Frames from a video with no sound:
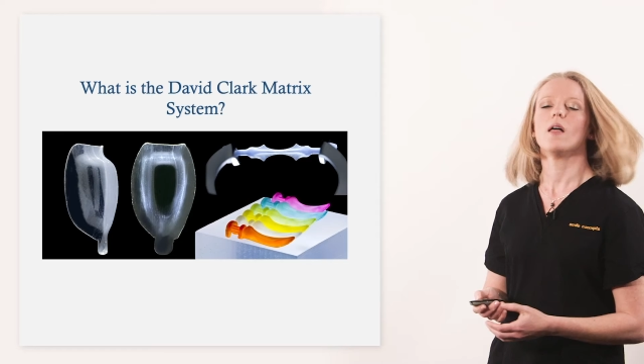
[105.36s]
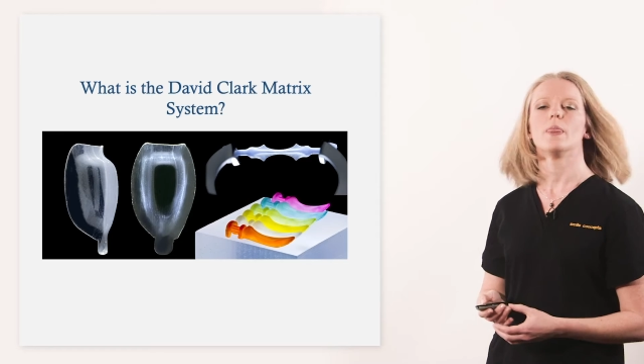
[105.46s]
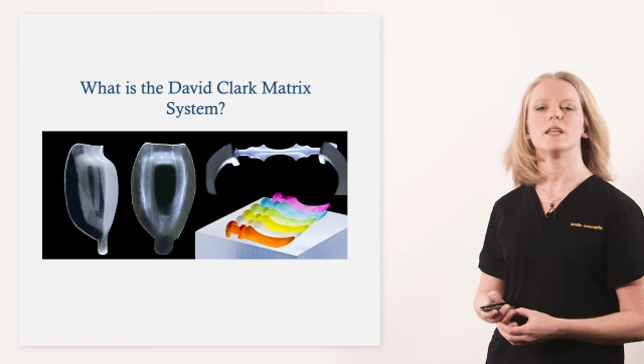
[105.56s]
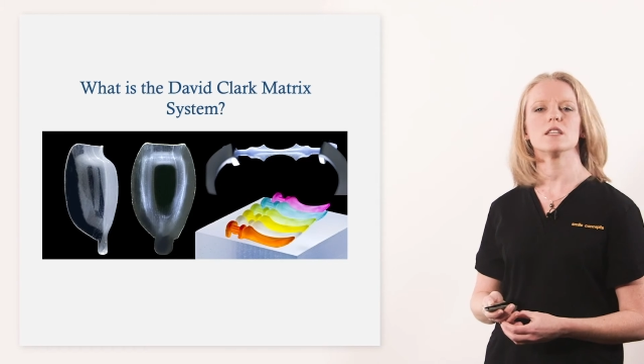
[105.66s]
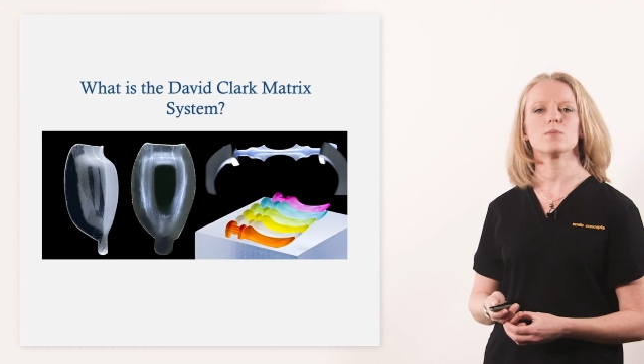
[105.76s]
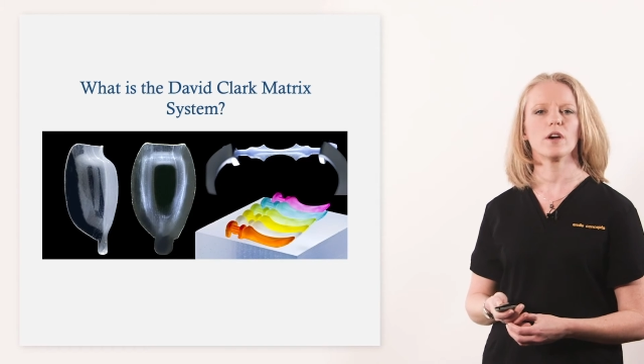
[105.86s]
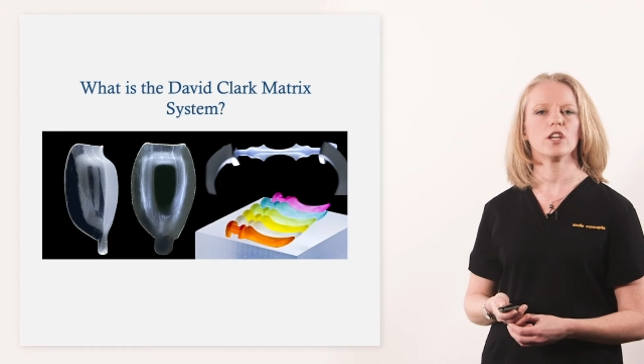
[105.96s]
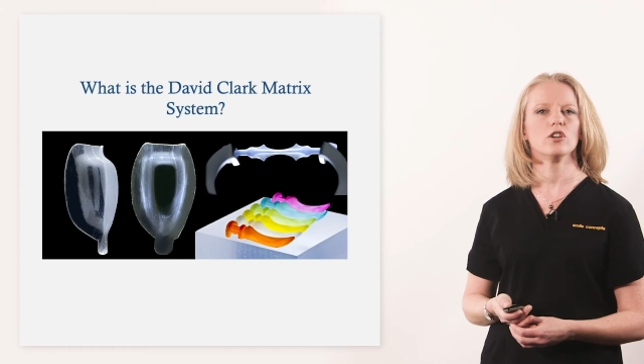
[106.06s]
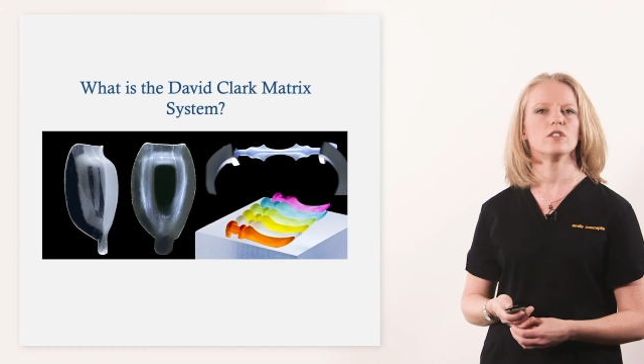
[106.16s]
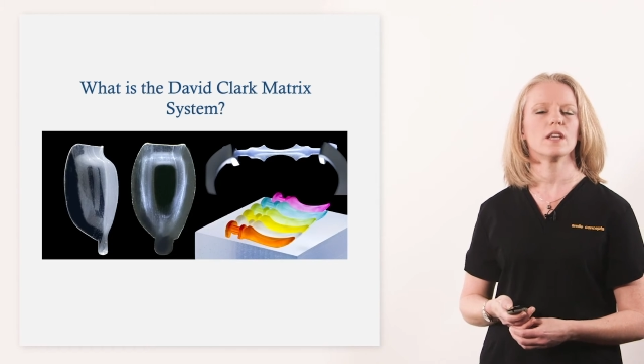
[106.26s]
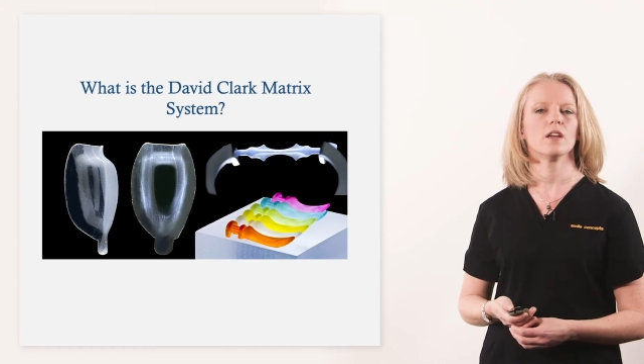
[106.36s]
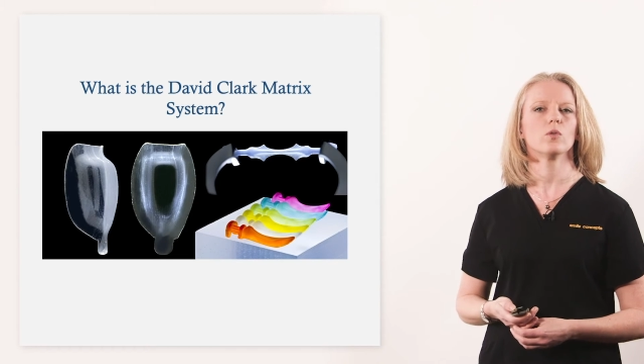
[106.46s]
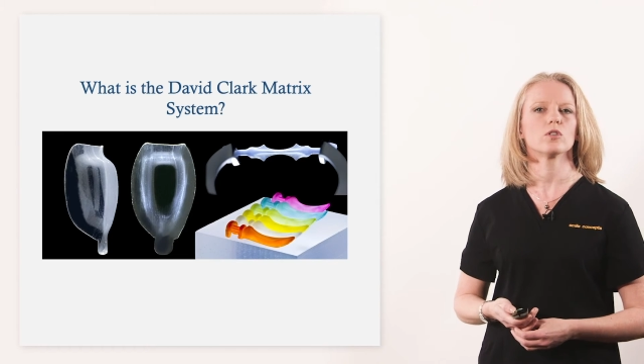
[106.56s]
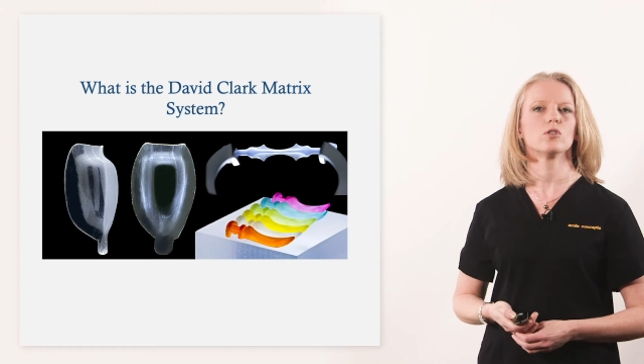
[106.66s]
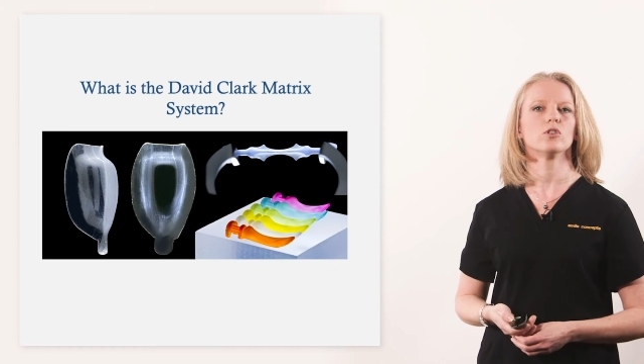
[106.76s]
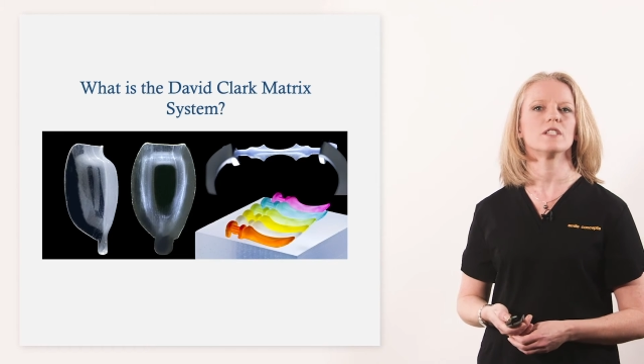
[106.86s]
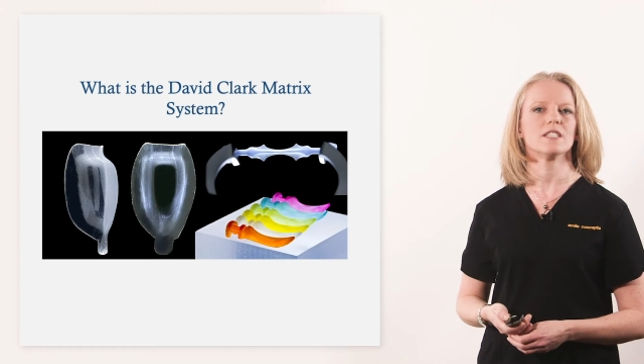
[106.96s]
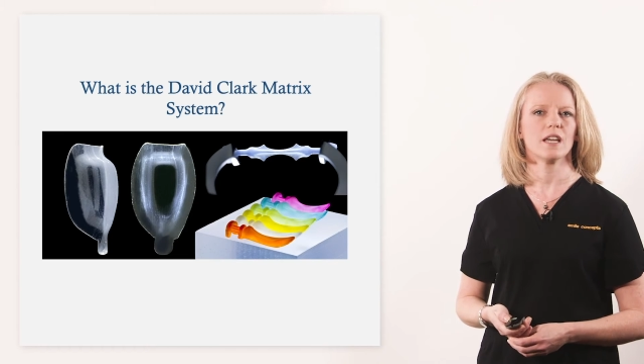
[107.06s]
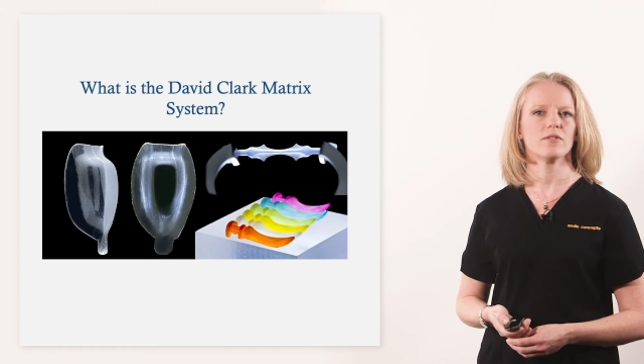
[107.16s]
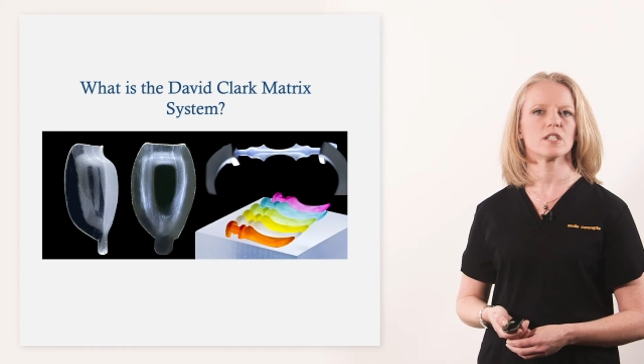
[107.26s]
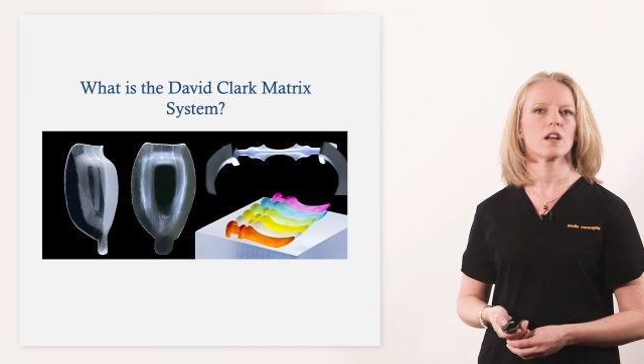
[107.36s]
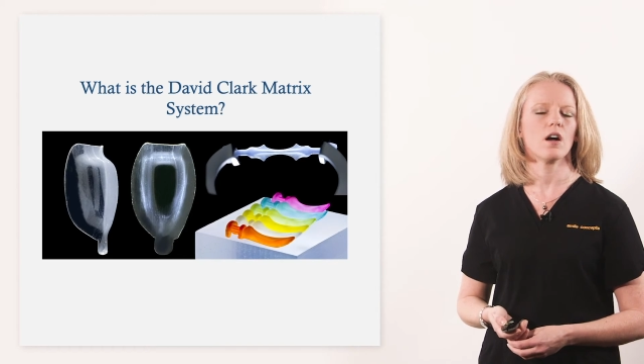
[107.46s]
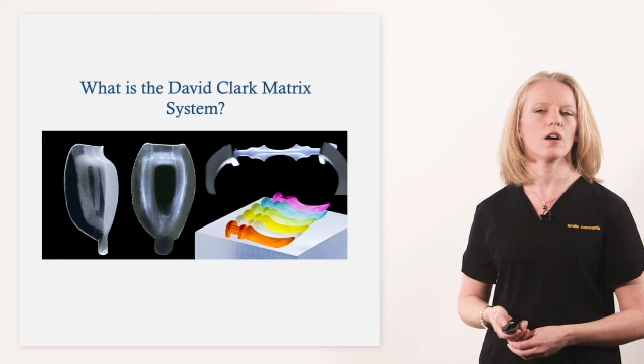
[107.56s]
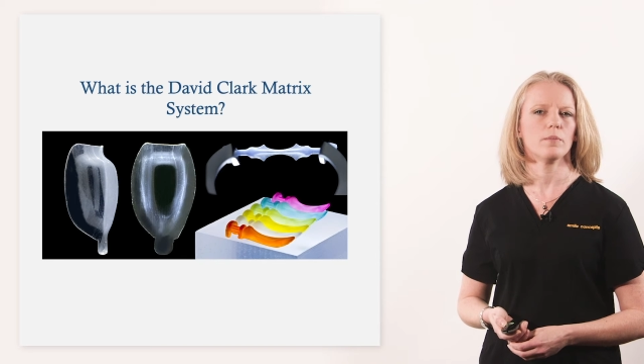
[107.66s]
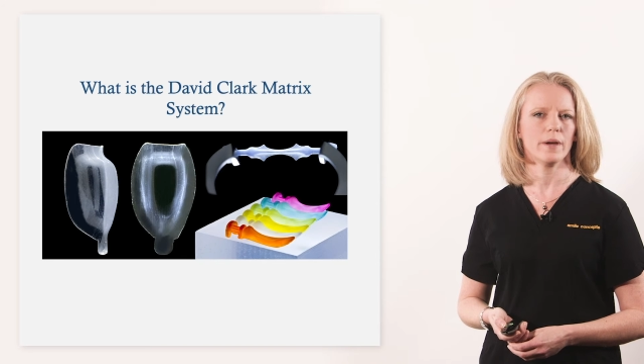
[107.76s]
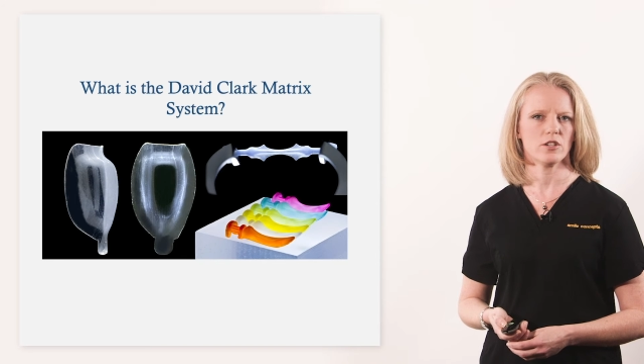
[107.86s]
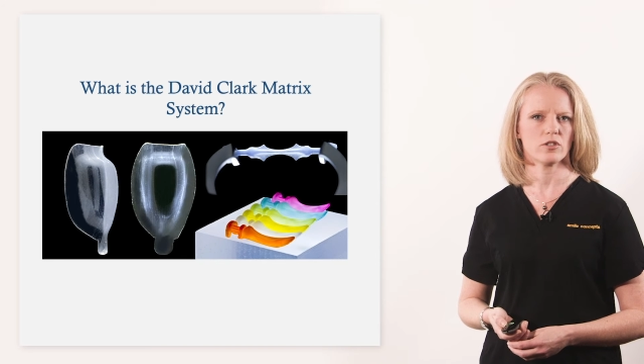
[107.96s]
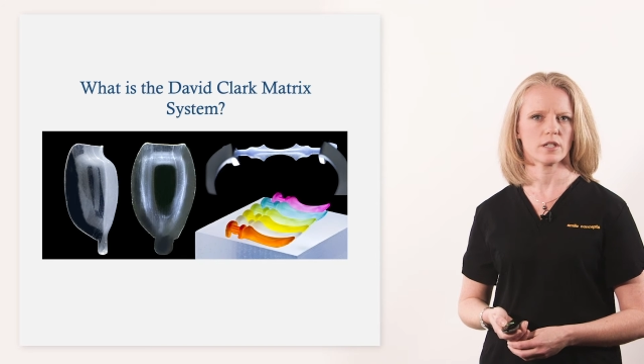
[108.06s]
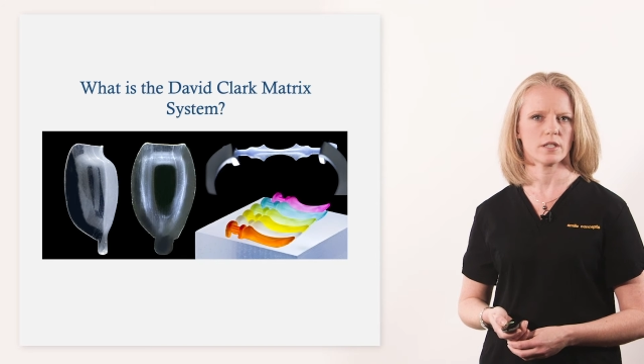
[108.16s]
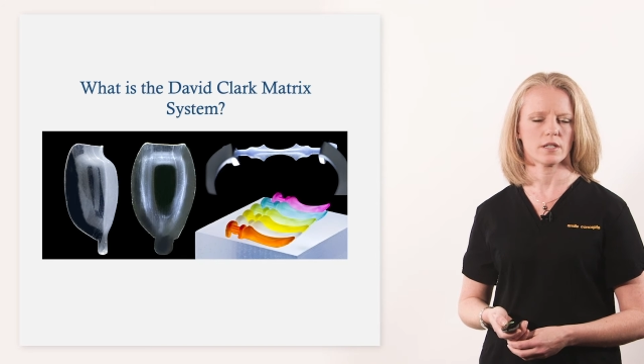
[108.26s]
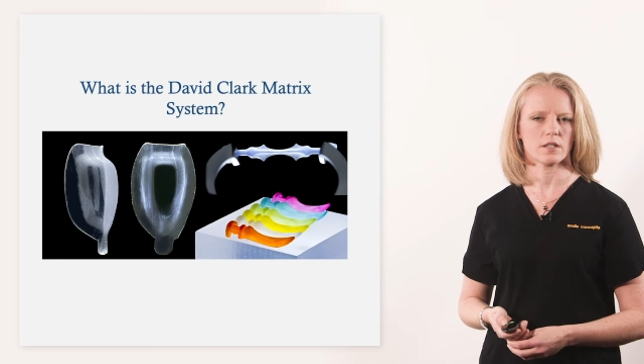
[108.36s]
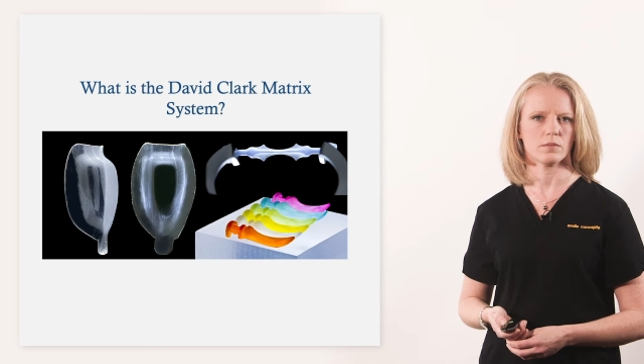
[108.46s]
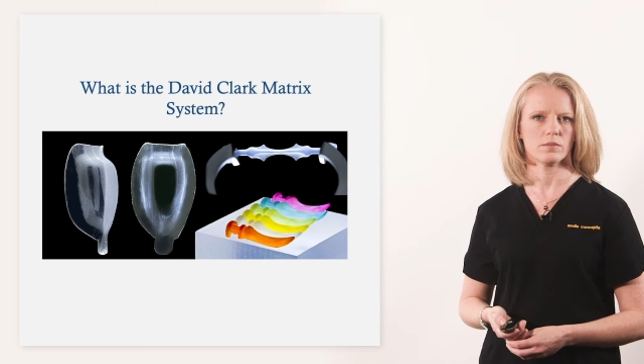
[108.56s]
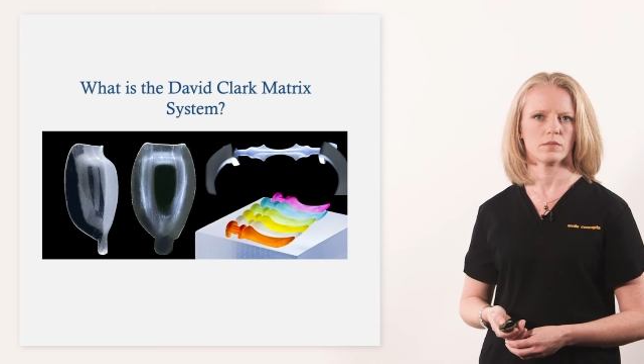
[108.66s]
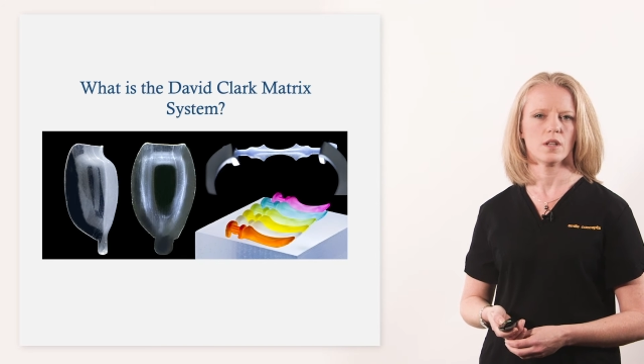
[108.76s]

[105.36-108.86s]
This is by using what's called the David Clark matrix system.